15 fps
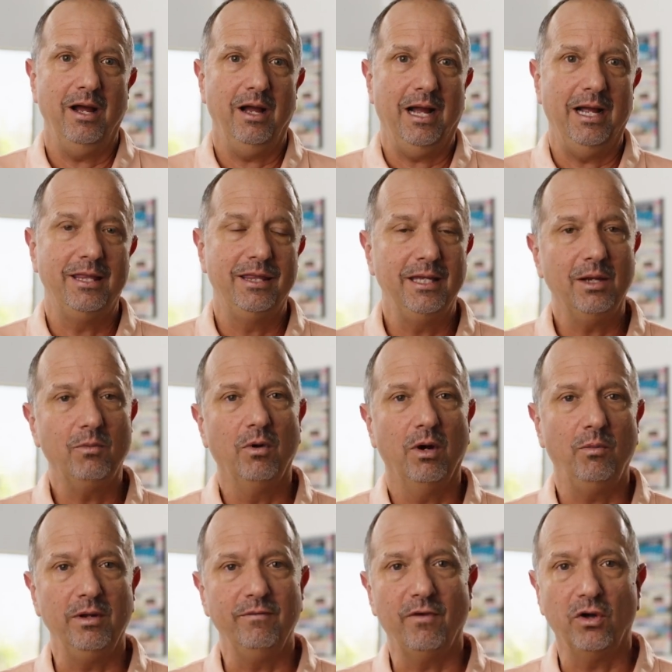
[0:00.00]
I think
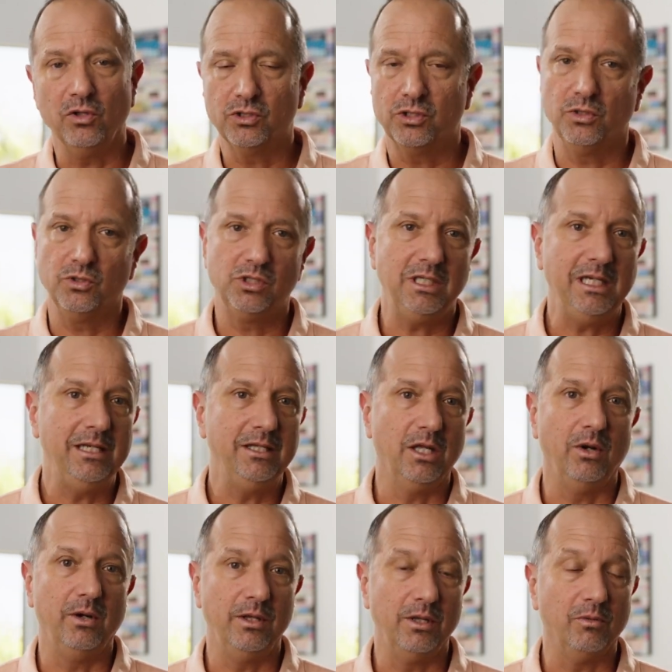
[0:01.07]
what we've also seen,
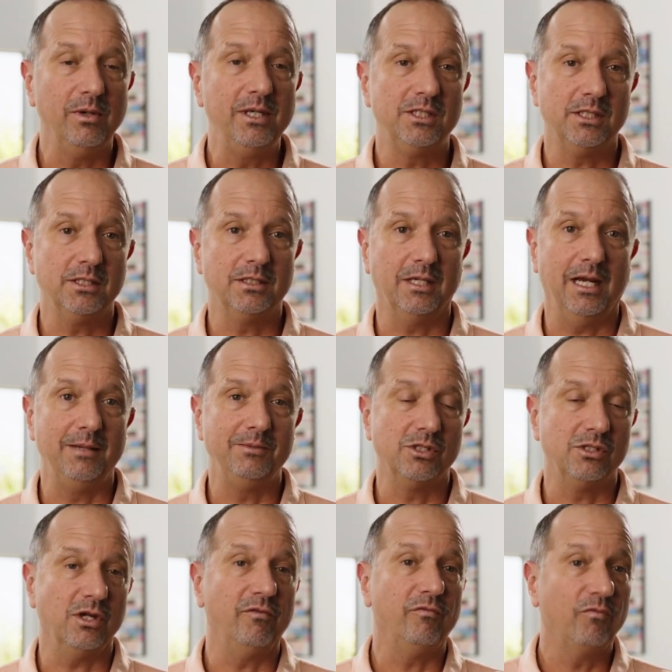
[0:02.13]
though, in the recent times
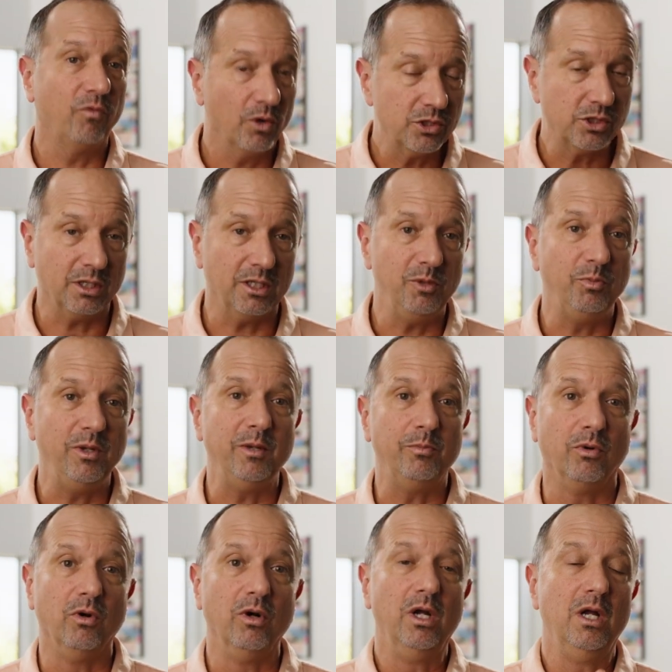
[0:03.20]
is, unfortunately,
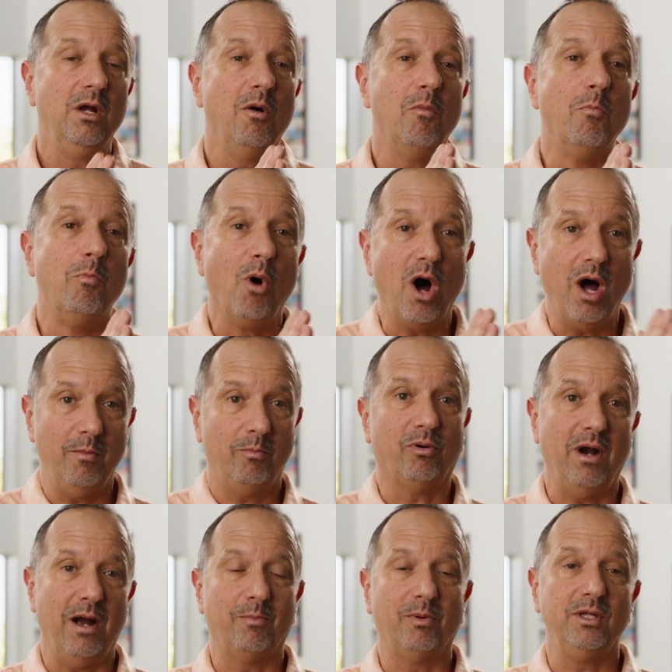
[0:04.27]
people bought
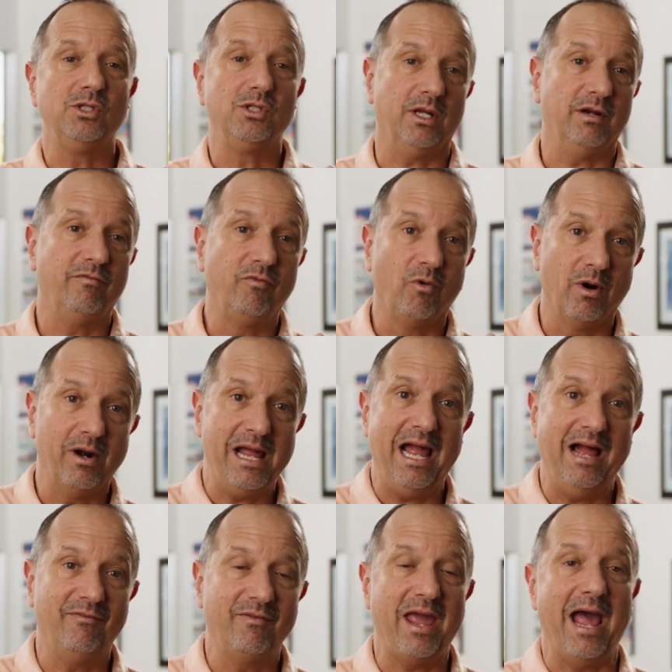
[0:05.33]
properties at a
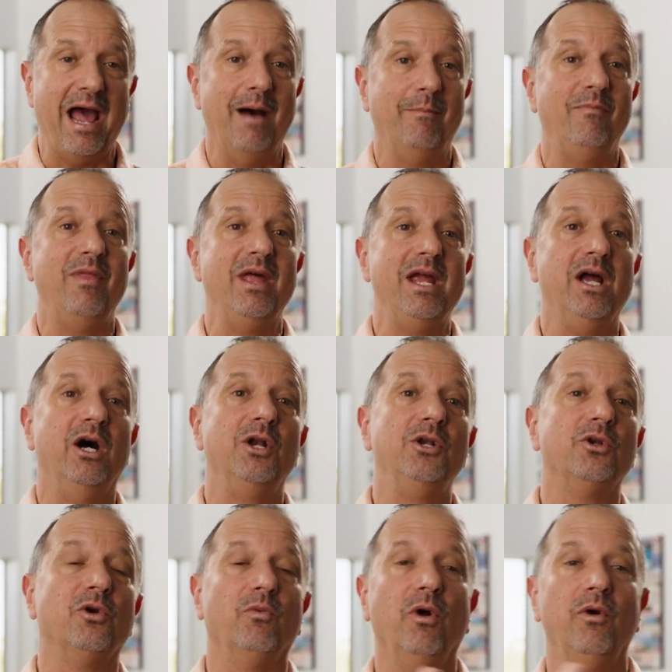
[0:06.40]
4.5 cap. They
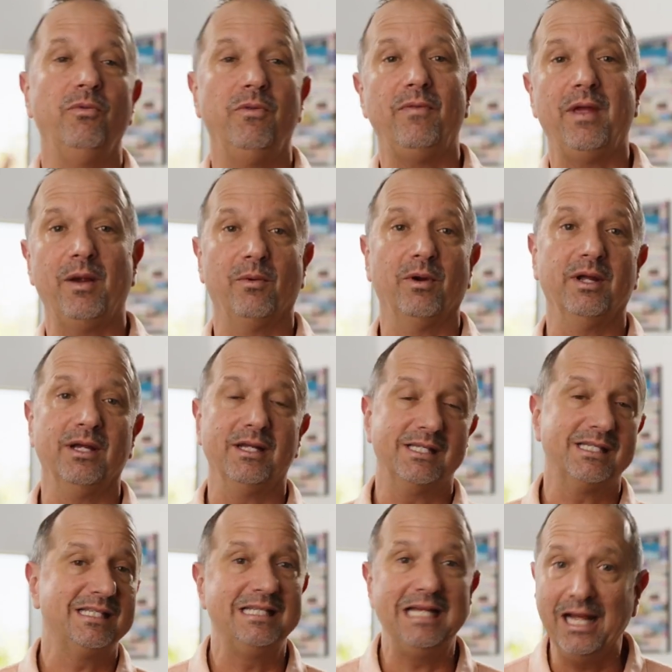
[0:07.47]
underwrote that they were going to
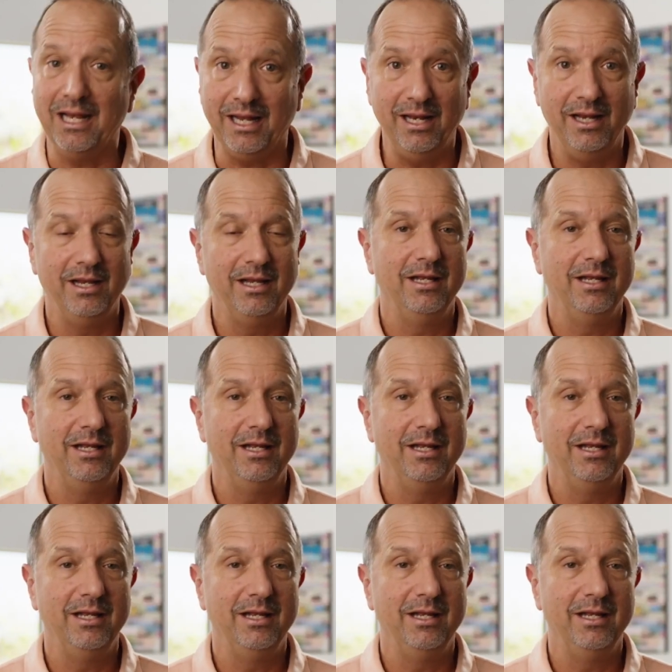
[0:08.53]
sell it